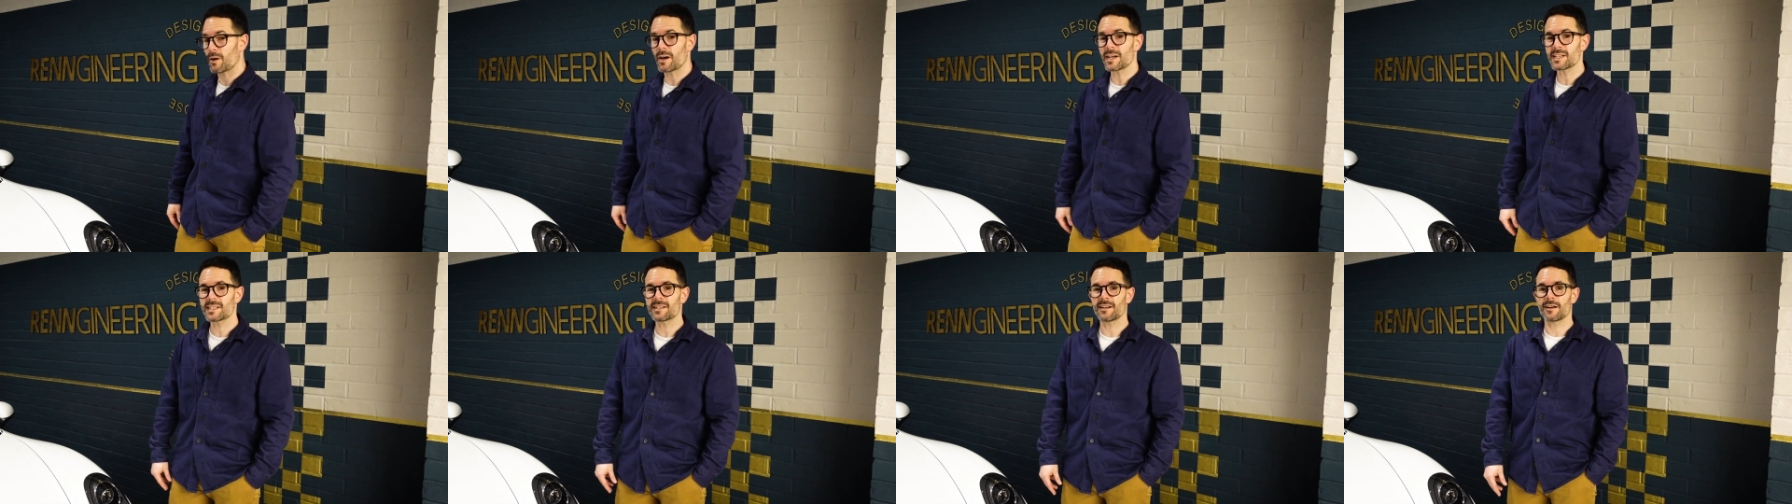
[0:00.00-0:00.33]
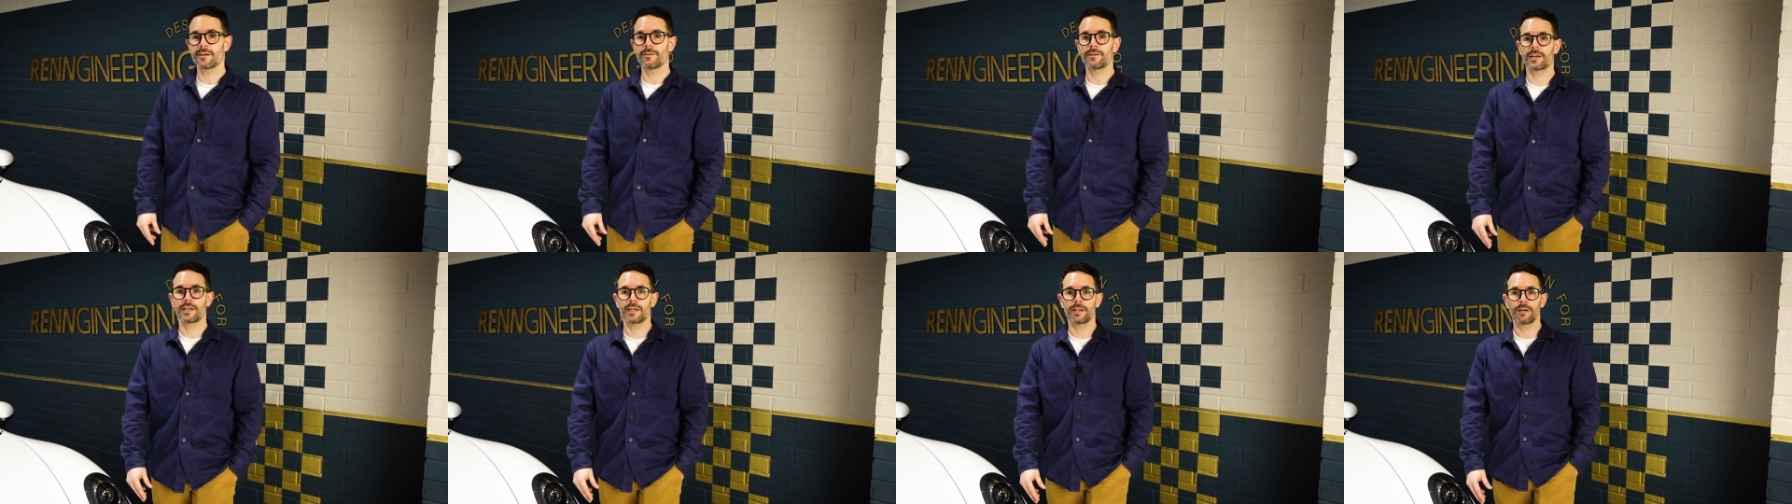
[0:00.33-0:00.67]
I
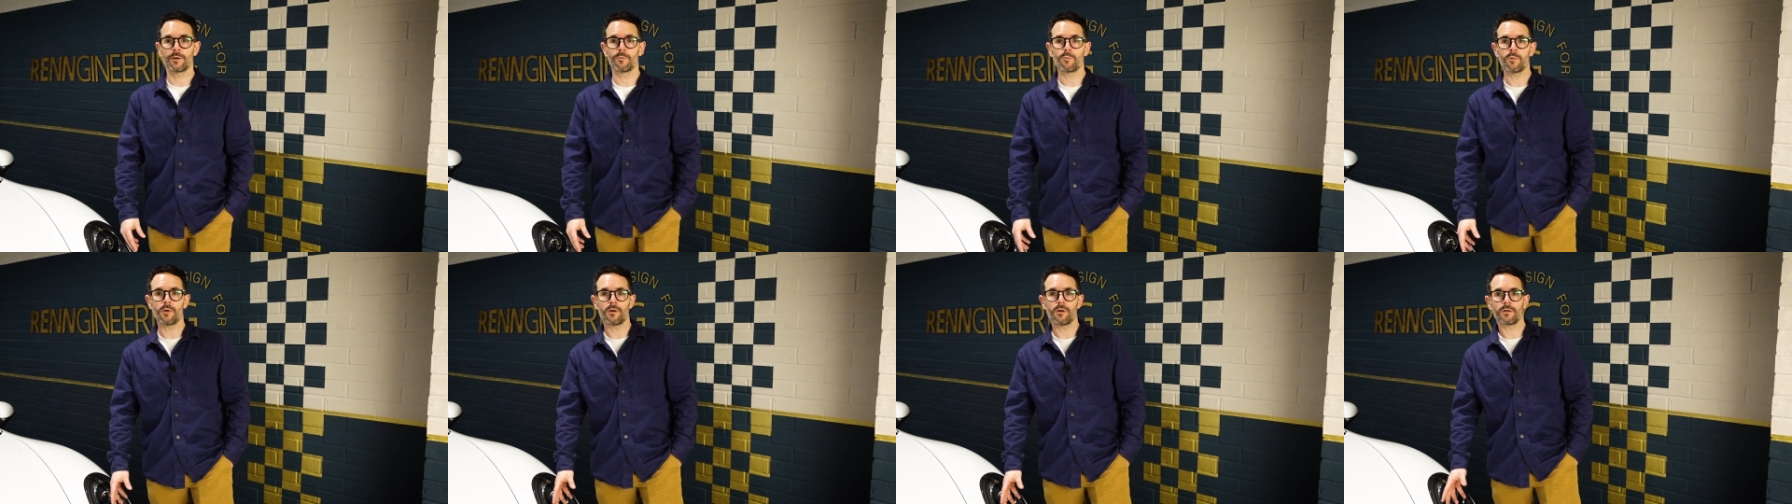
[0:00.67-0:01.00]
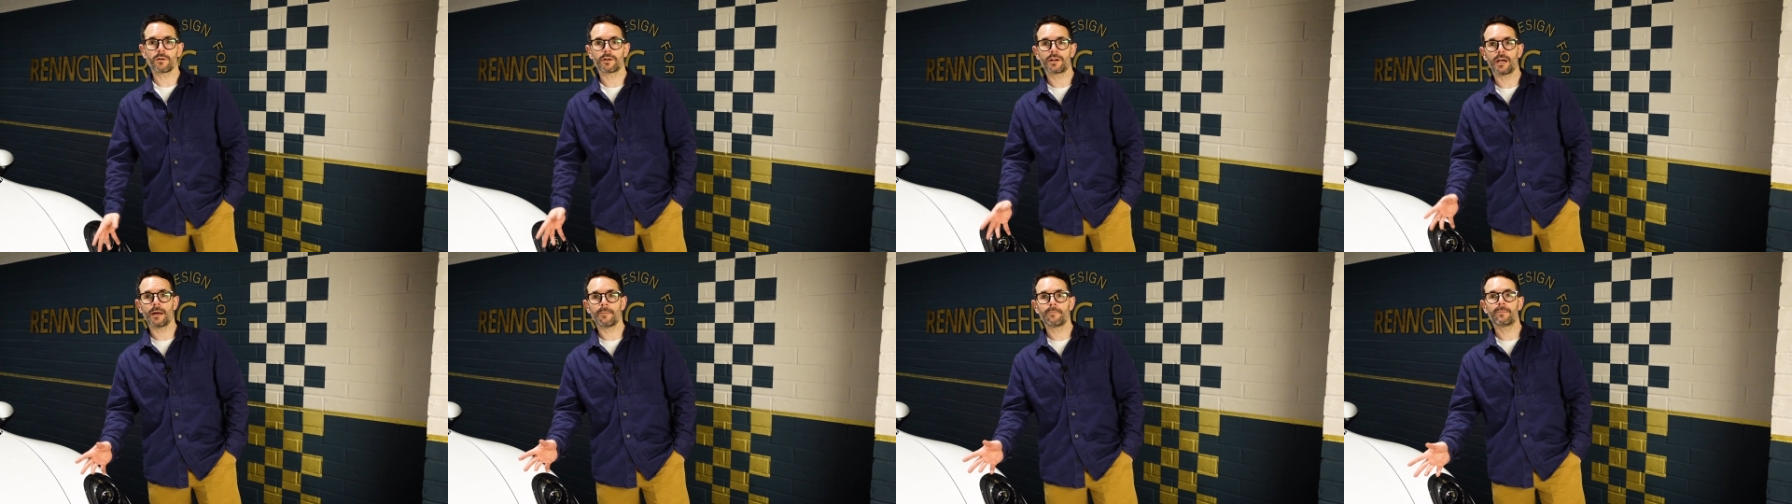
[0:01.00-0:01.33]
started looking at
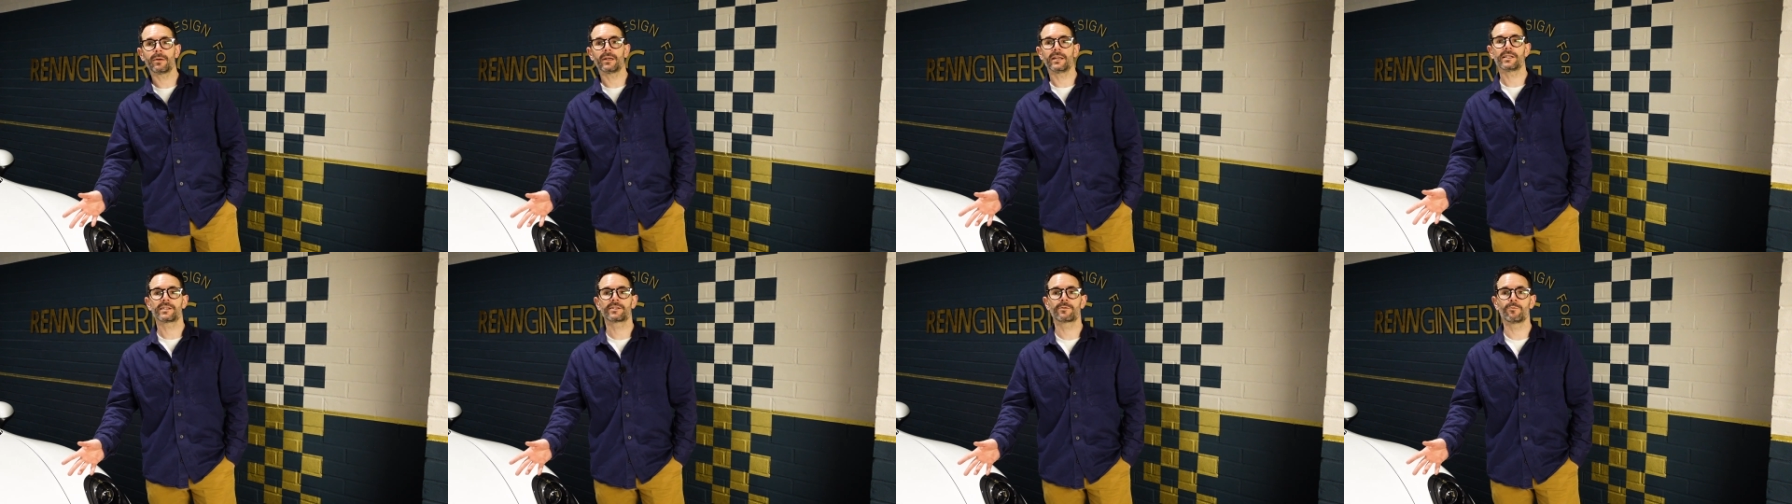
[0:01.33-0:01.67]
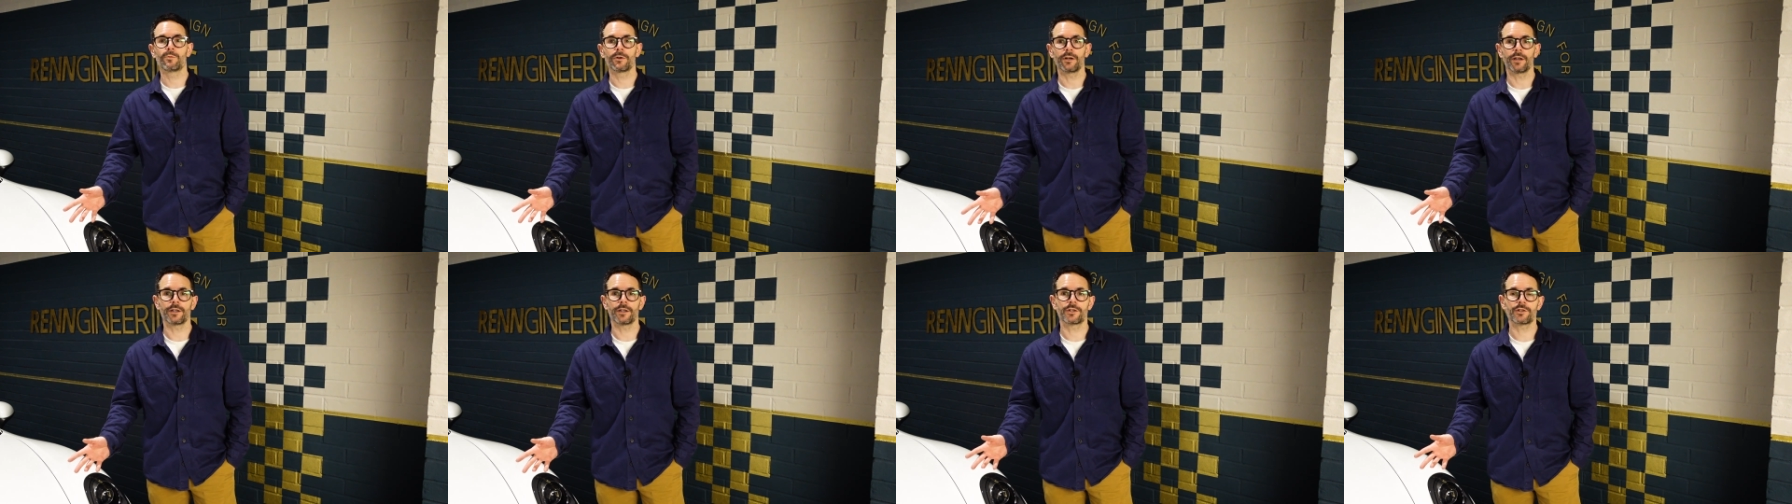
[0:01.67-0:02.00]
what companies
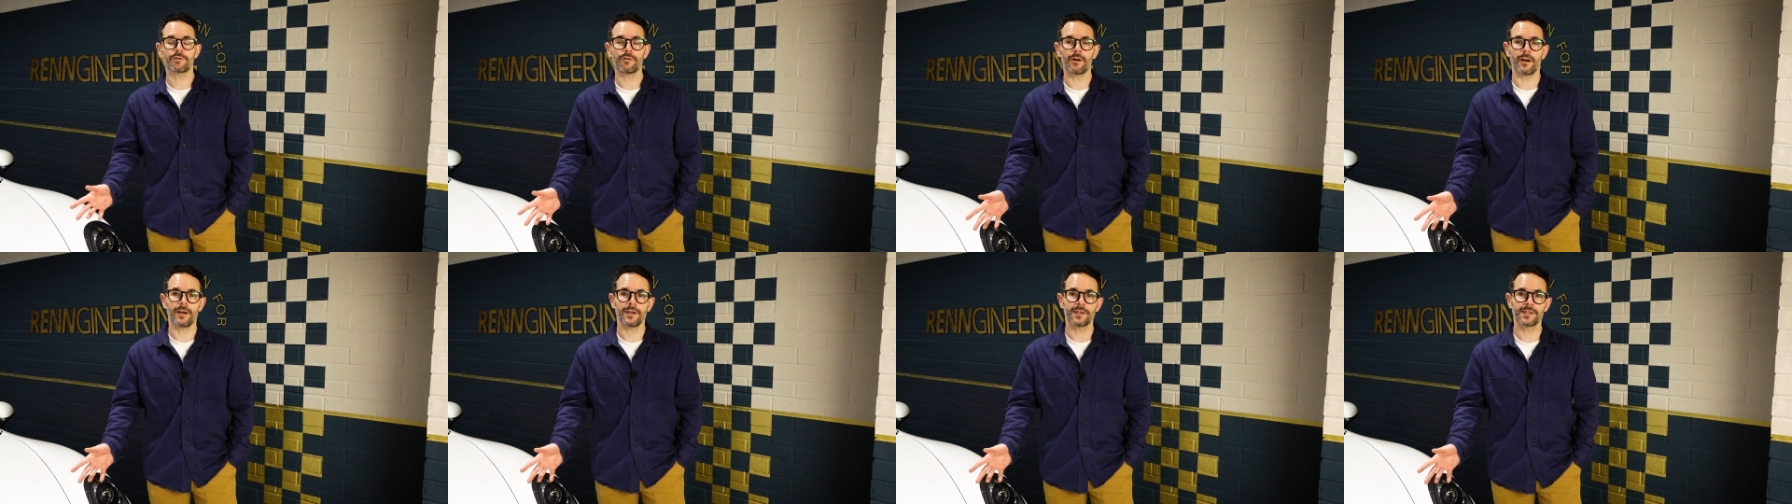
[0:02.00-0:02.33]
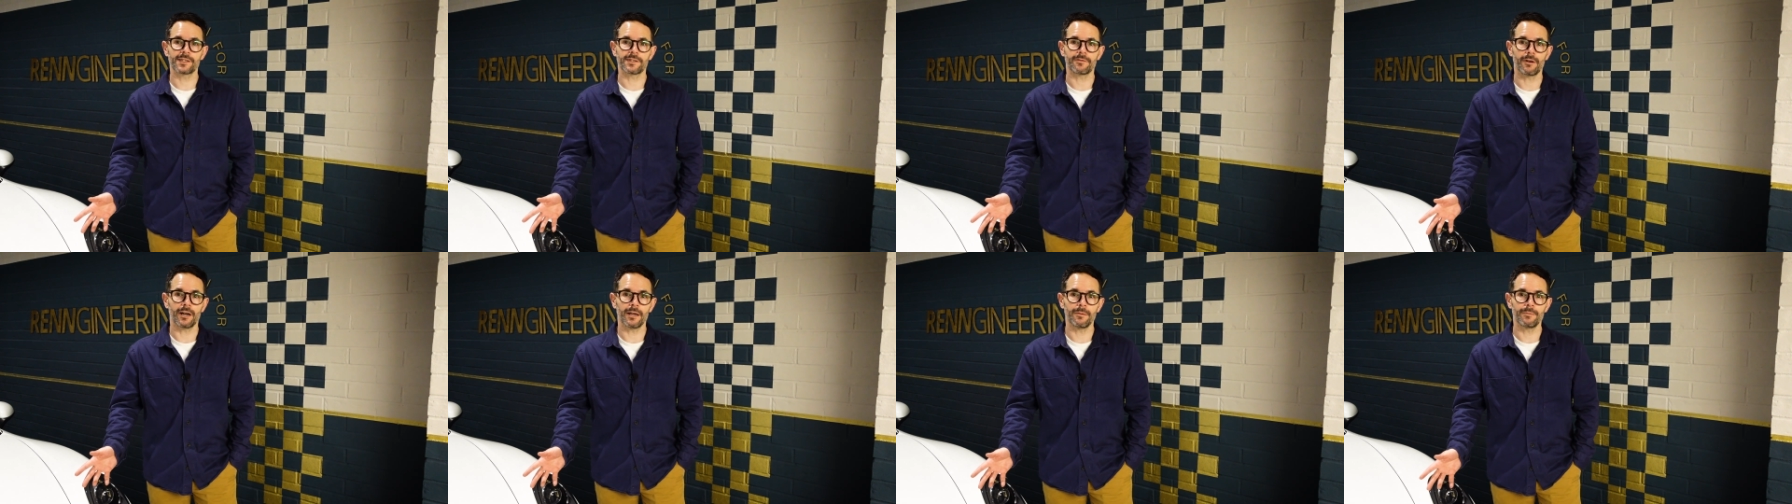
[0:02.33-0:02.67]
would I
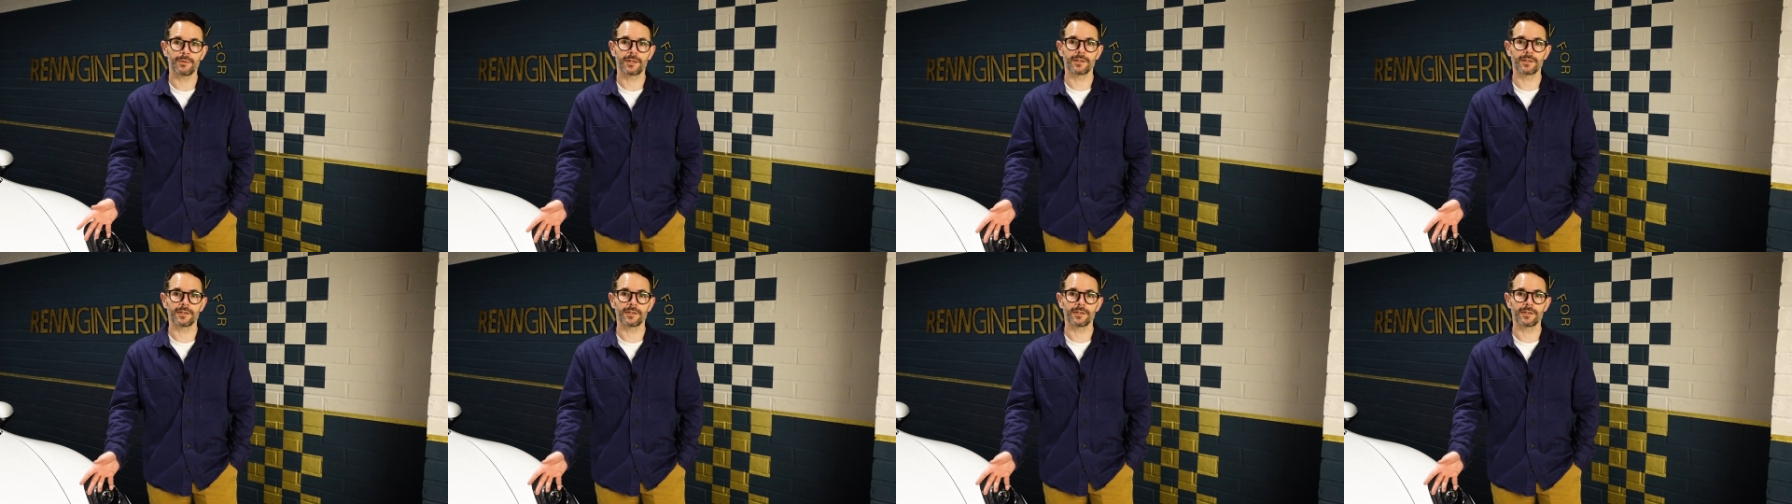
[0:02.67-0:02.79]
trust, right?